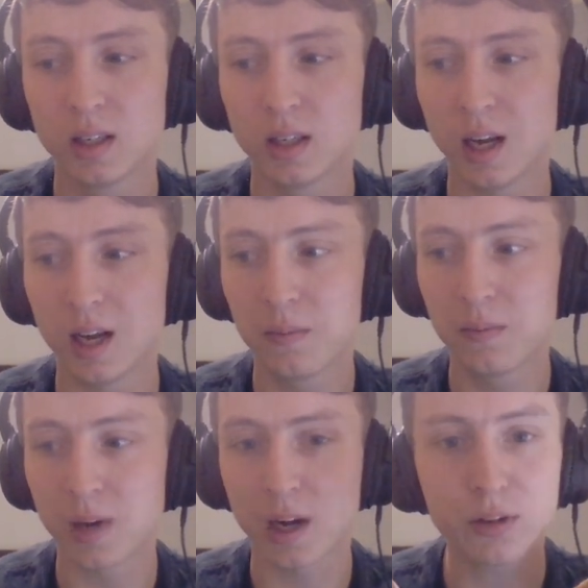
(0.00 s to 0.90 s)

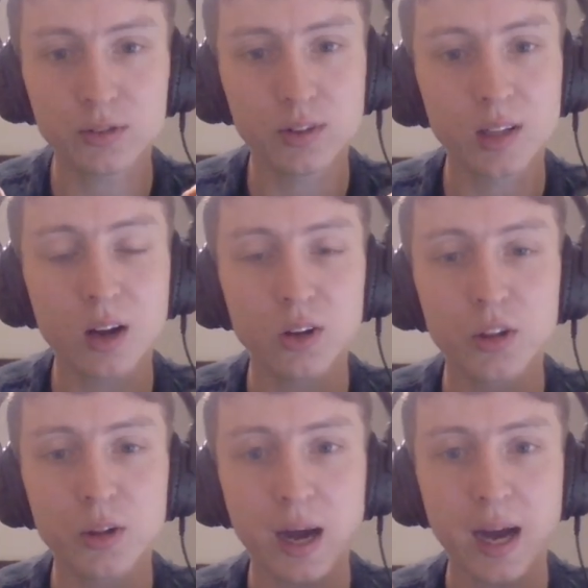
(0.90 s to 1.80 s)
and I've done that a lot
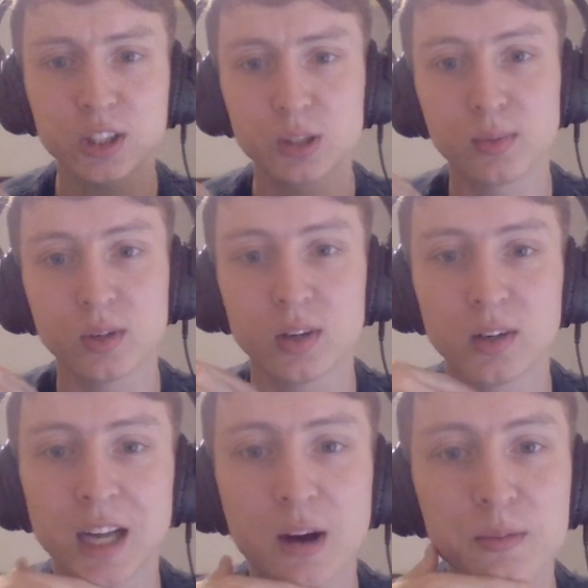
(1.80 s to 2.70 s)
in the past, but
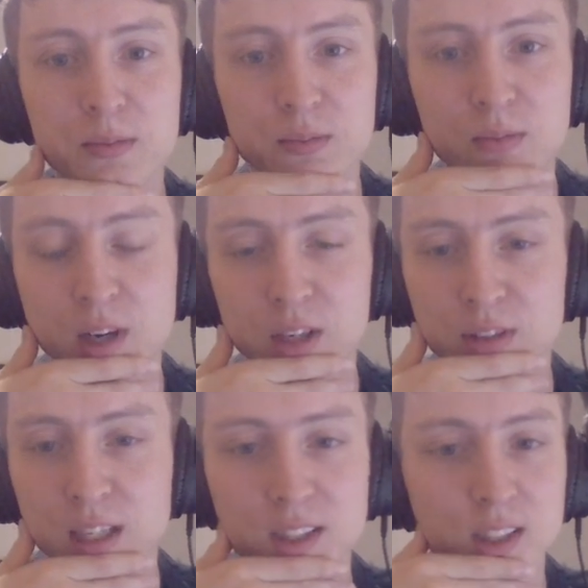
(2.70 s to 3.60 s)
now I'm kind of
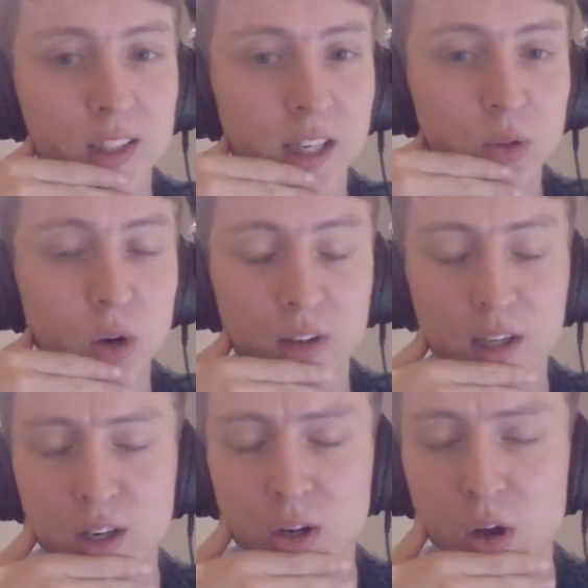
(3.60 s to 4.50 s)
getting to the stage where I
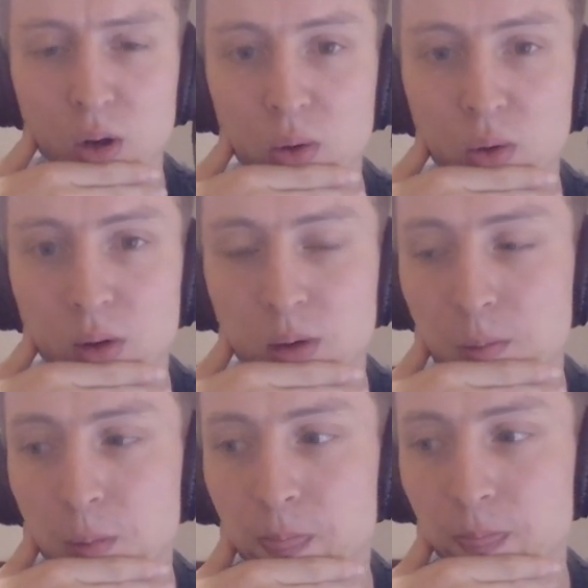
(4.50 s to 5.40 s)
think I know,
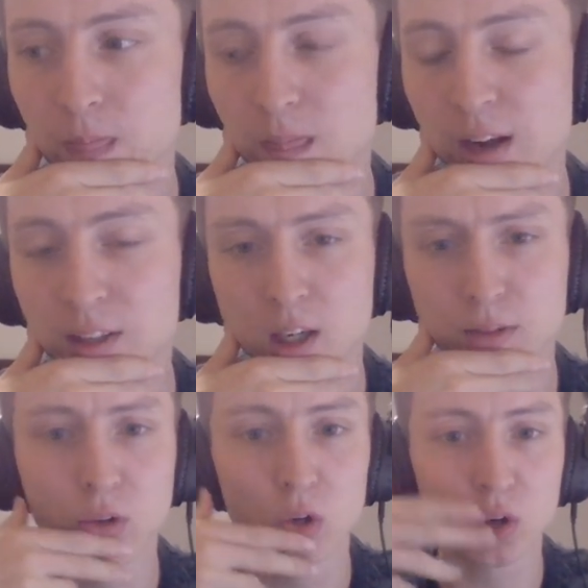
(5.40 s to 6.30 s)
and you kind
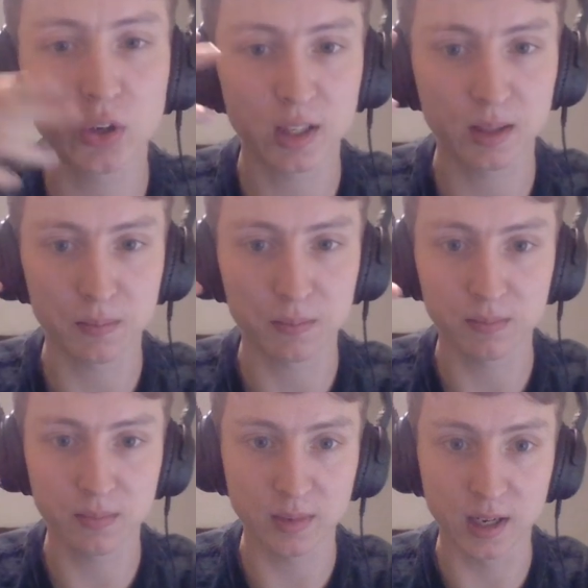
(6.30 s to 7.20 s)
of look
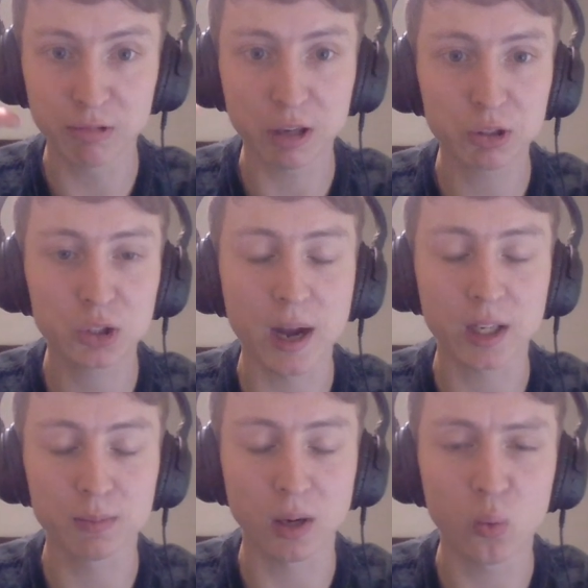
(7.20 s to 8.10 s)
in
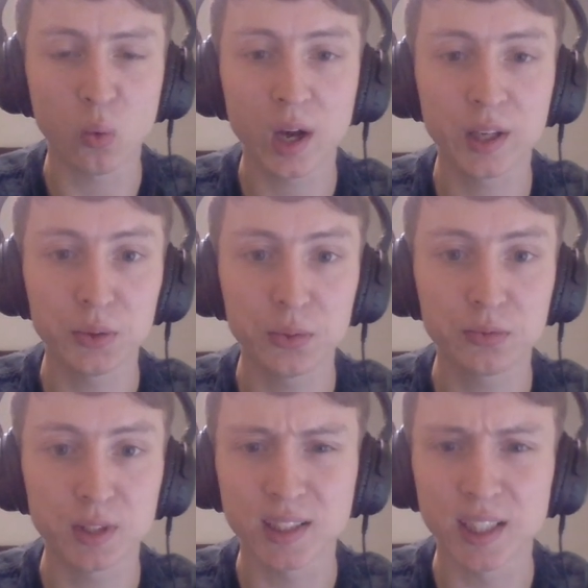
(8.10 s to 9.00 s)
retrospect about why you
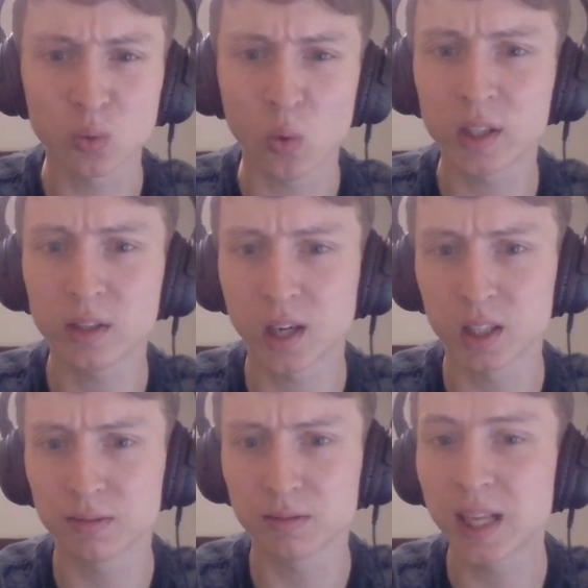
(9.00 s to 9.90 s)
did this, why you
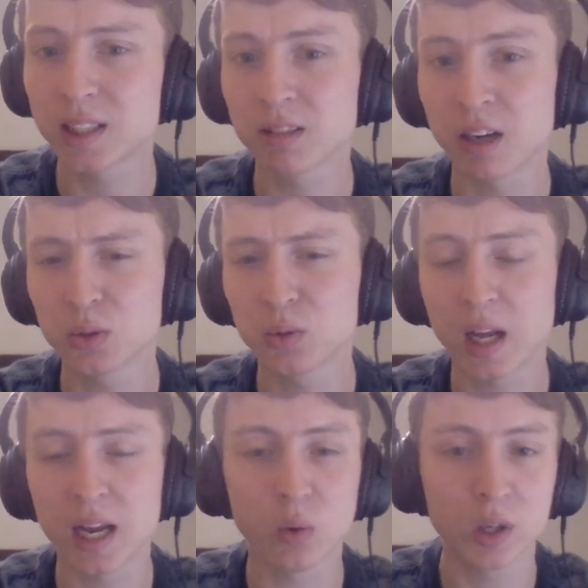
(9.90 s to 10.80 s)
kind of lazed around all
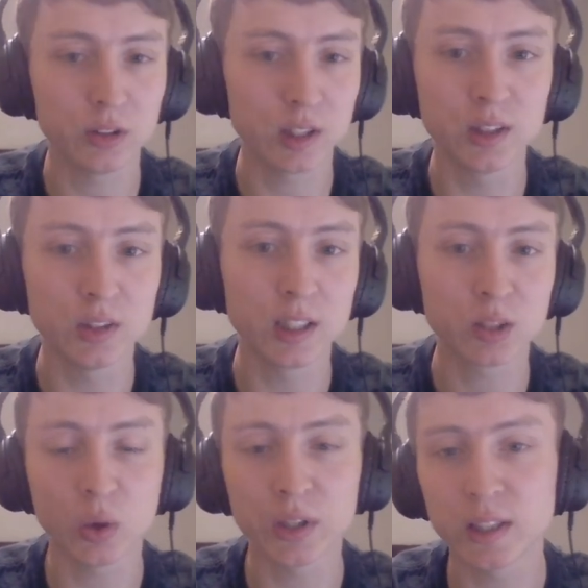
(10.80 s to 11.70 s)
day, why you didn't do
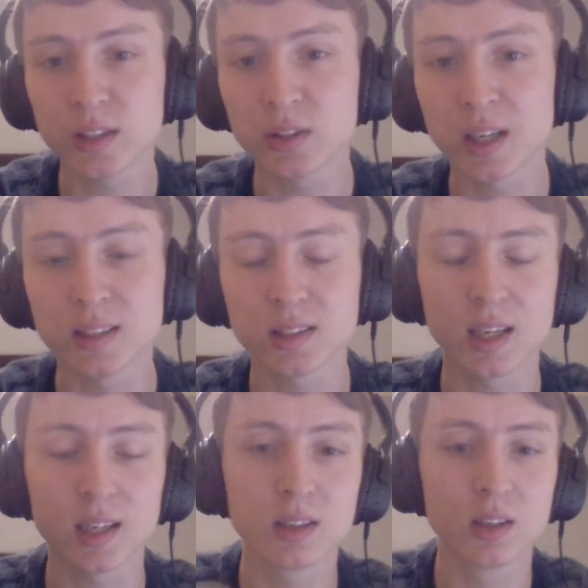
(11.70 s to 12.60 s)
this, why you did do that instead.